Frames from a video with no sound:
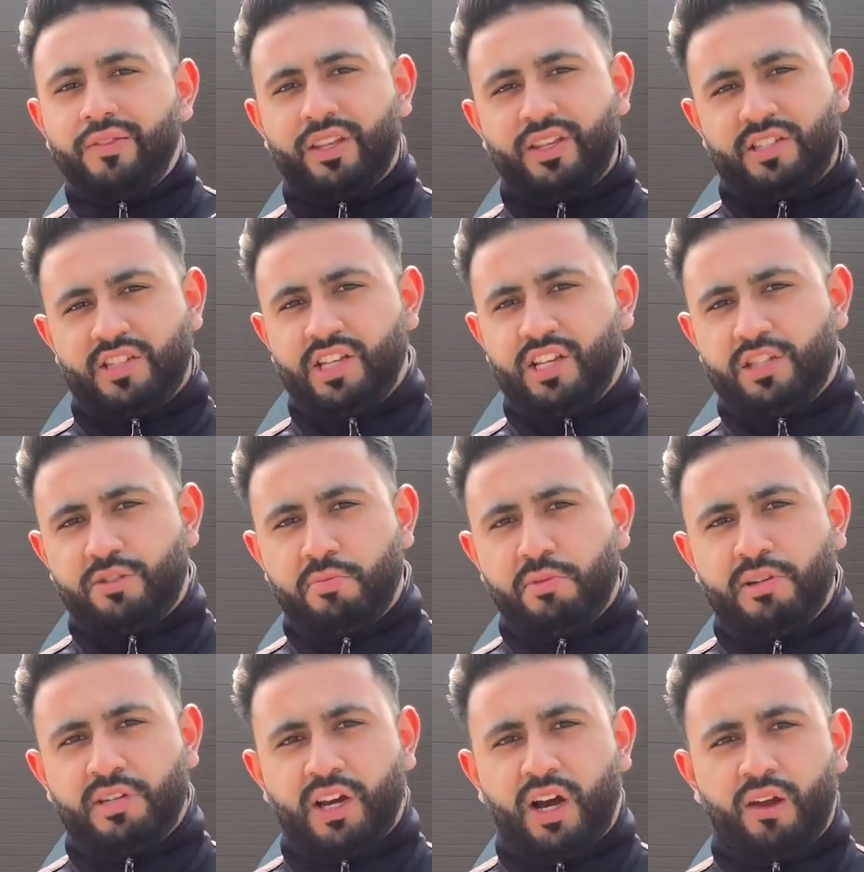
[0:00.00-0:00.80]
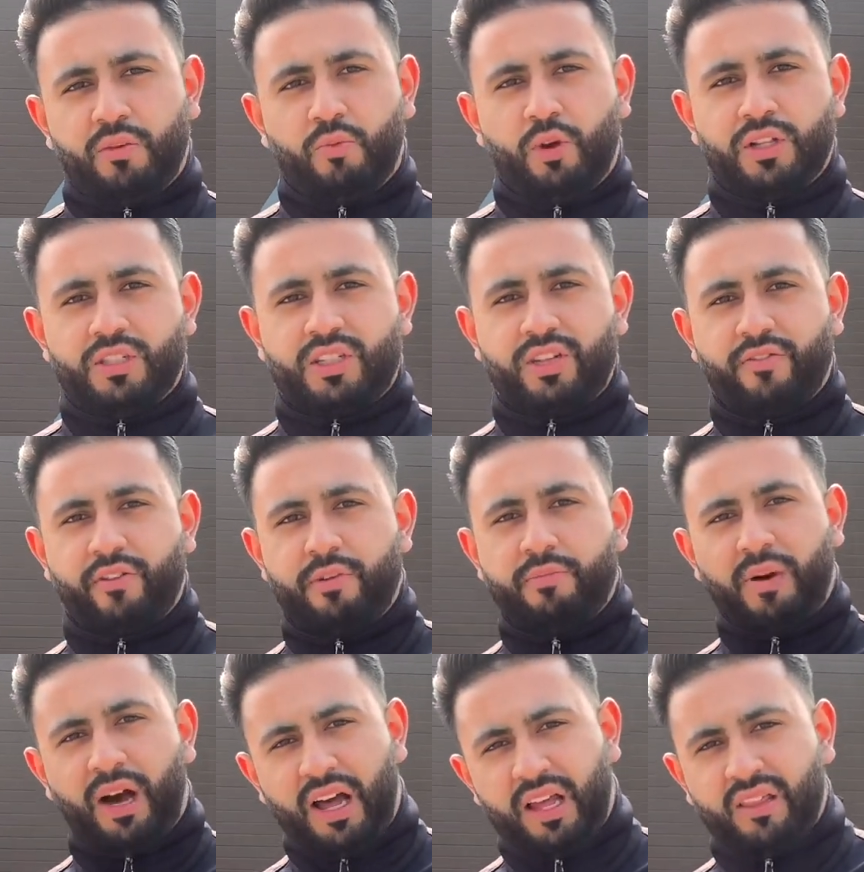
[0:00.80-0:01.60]
This needs to be done once
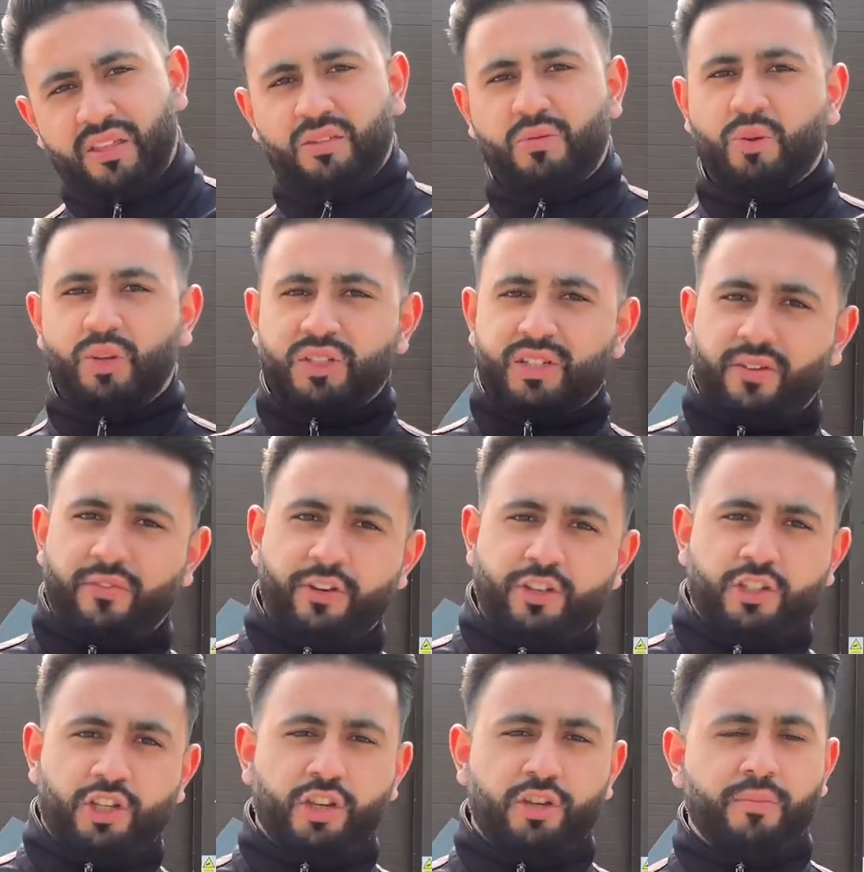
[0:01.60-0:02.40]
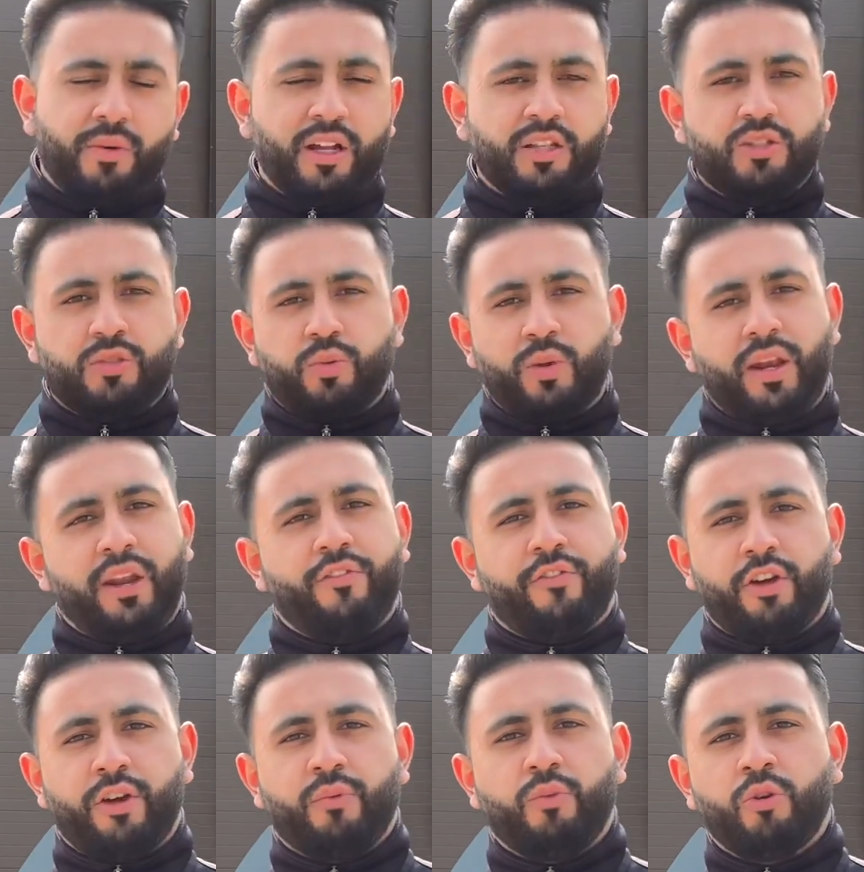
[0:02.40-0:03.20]
every month, once every 2 months,
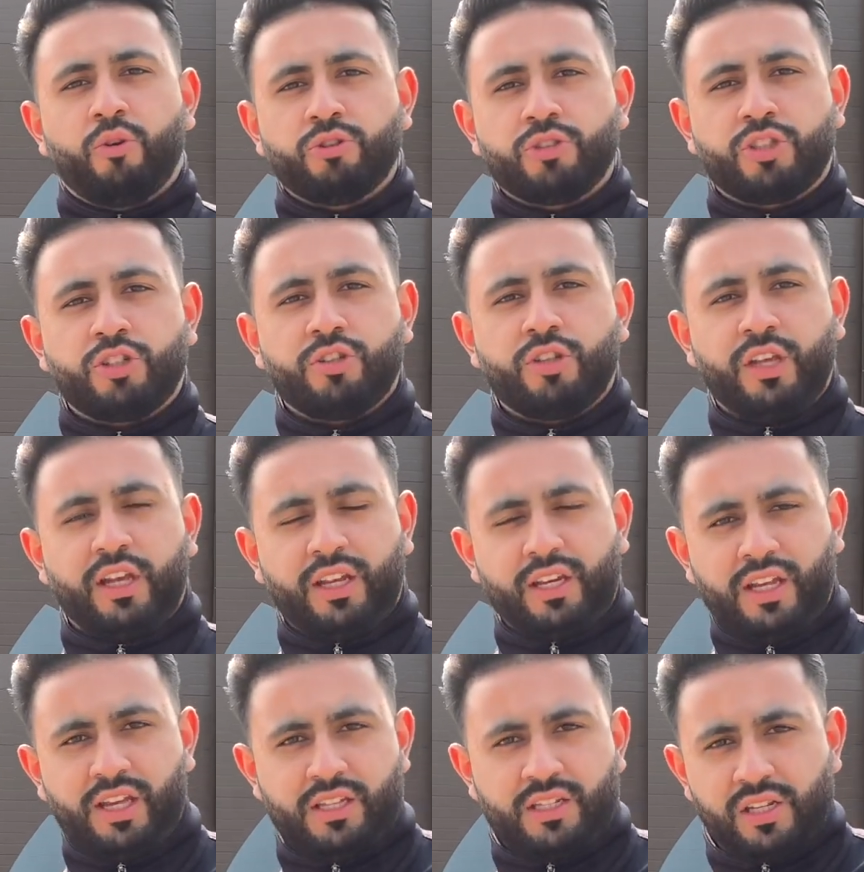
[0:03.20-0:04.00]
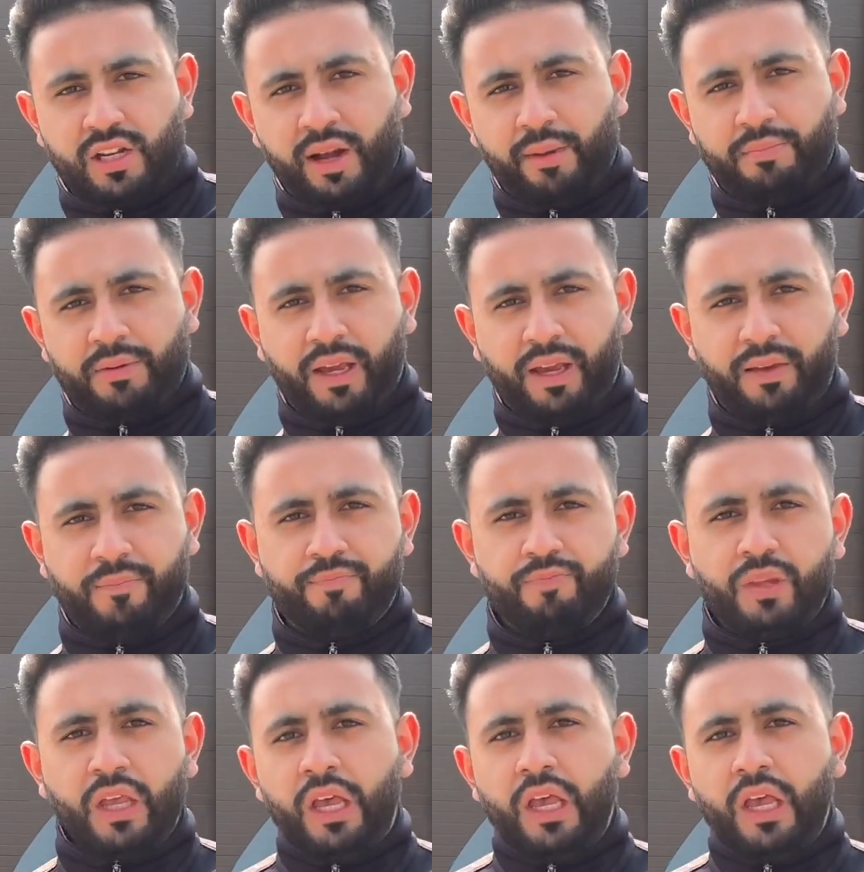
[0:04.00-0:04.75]
whenever it warns you that it needs an update.